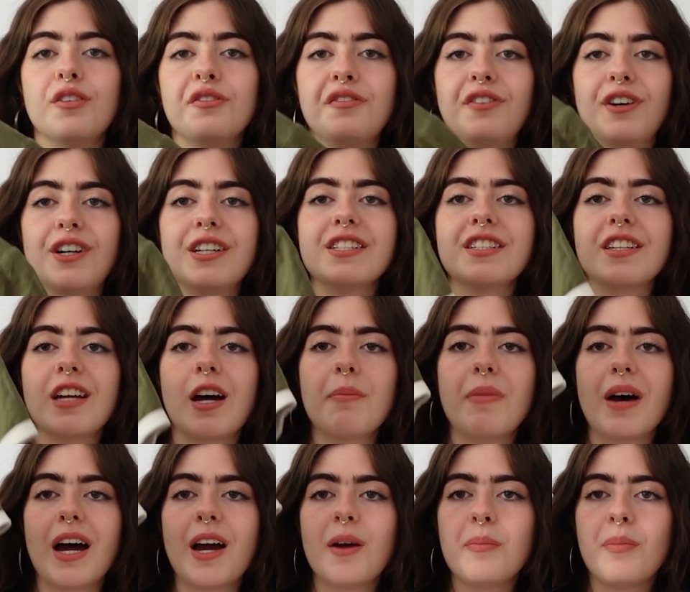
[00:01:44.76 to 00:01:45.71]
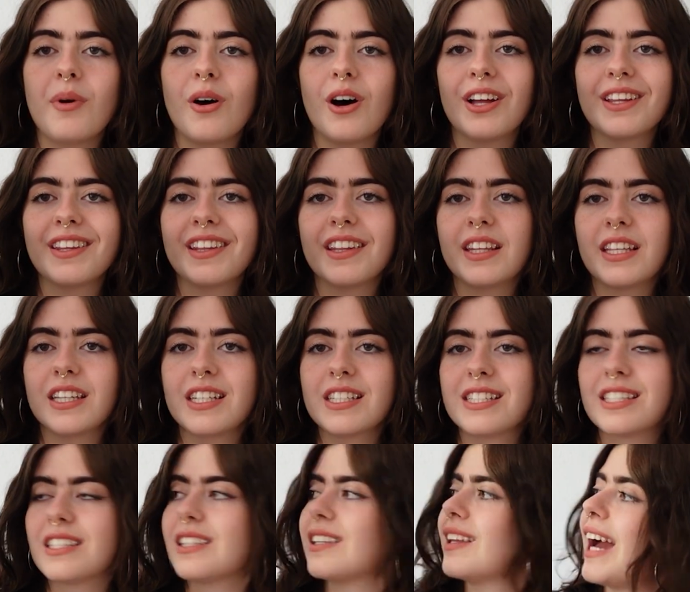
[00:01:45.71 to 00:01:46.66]
First up, I bought
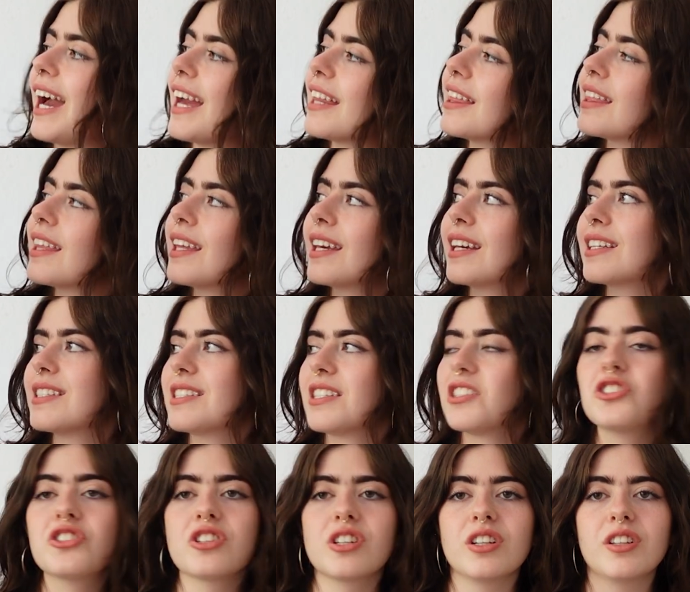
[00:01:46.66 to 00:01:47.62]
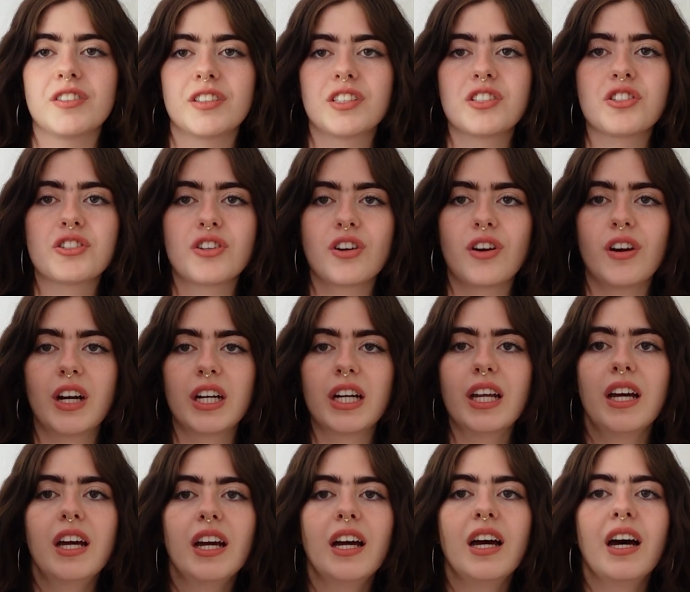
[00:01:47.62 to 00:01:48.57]
this, I think it's a children's
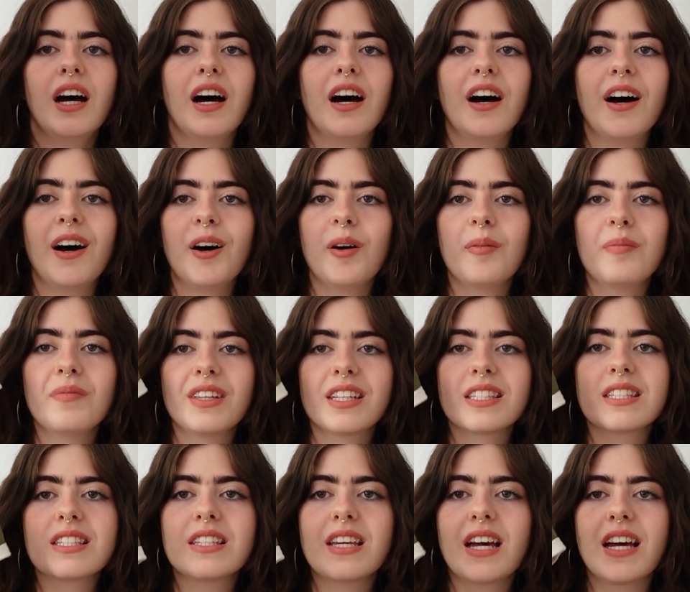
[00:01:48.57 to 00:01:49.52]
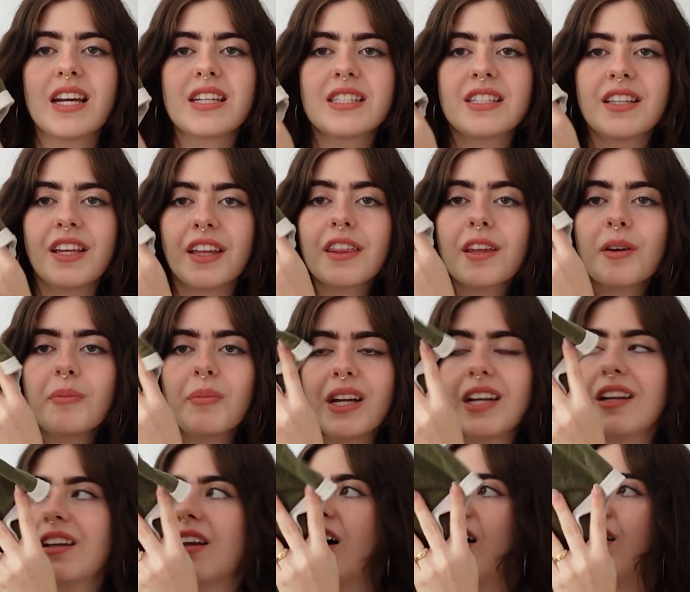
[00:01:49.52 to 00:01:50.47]
shirt. It says "Nothing
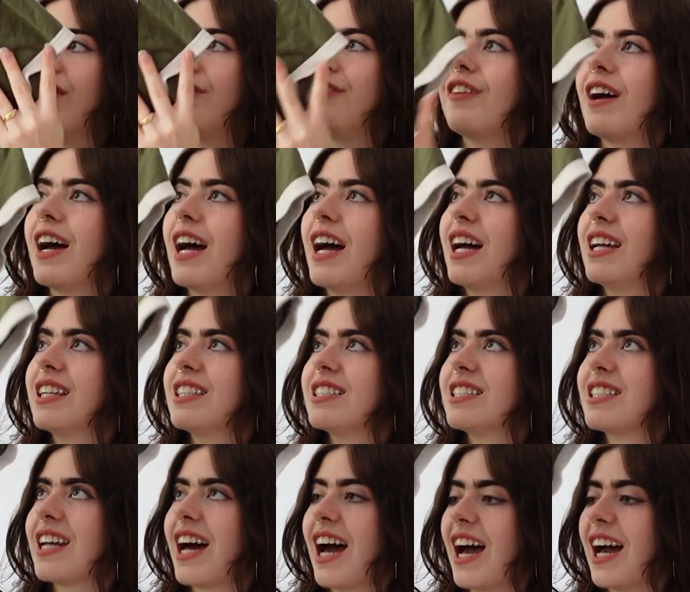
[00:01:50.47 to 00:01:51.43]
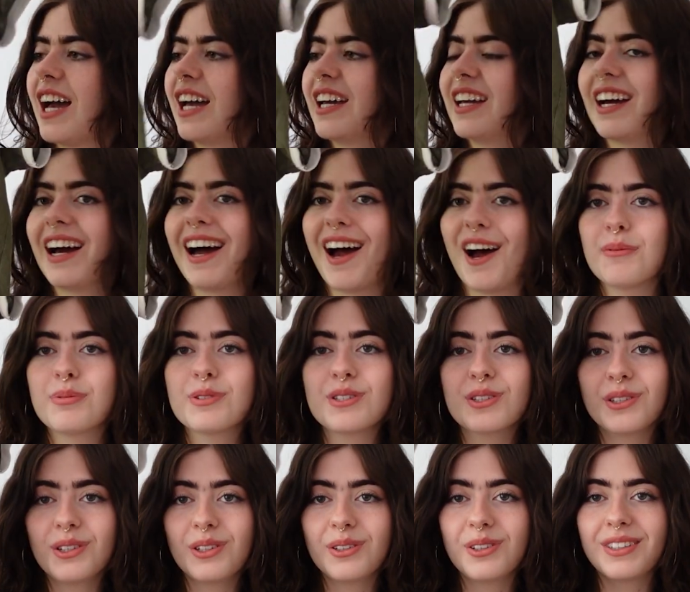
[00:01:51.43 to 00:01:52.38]
but love" and I
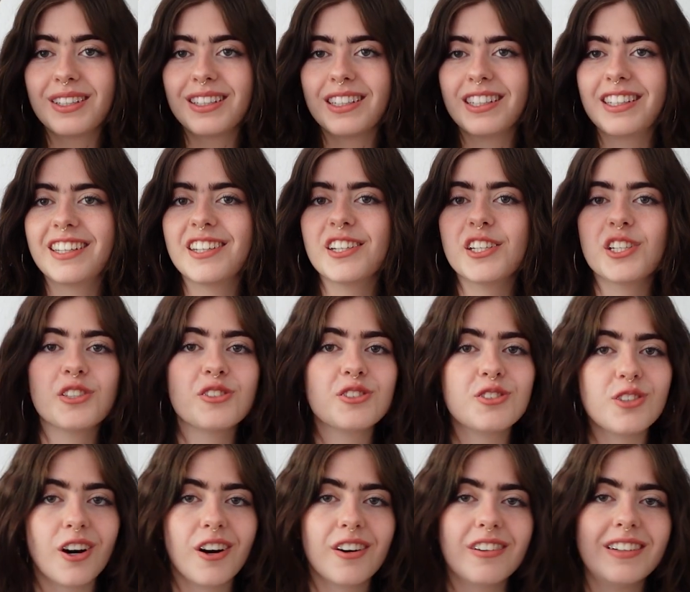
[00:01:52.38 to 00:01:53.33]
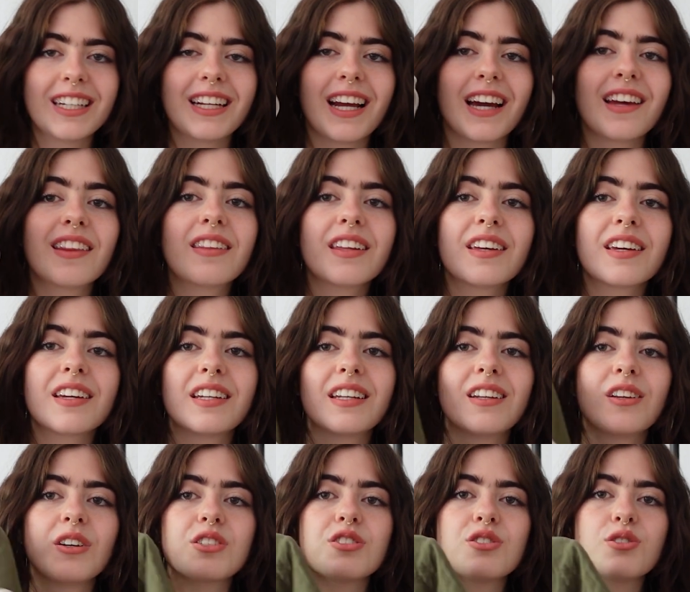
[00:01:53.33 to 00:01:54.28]
absolutely adore it. I think it
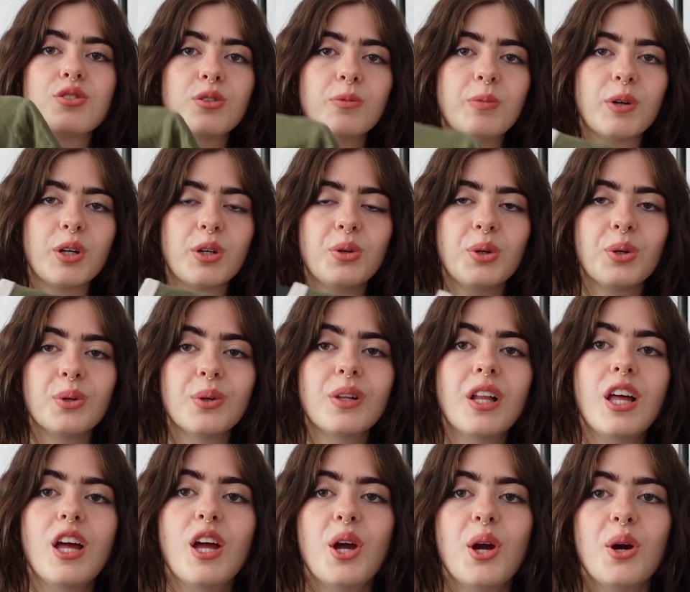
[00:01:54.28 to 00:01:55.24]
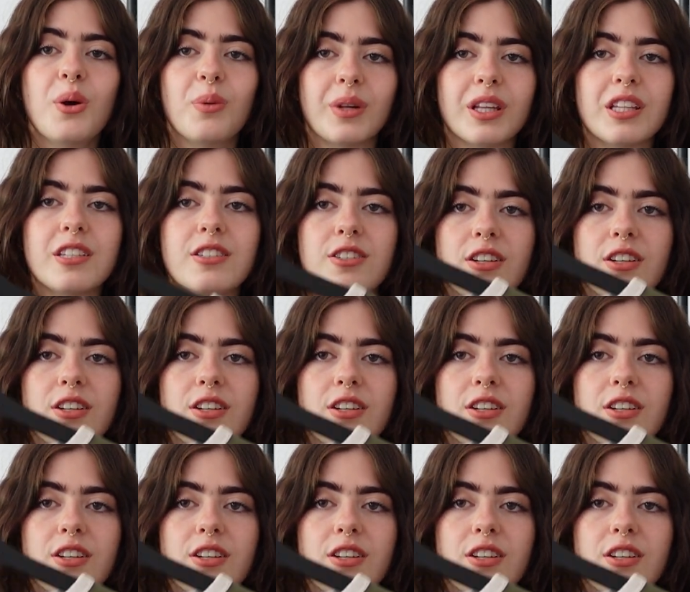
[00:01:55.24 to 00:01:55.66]
looks super cool with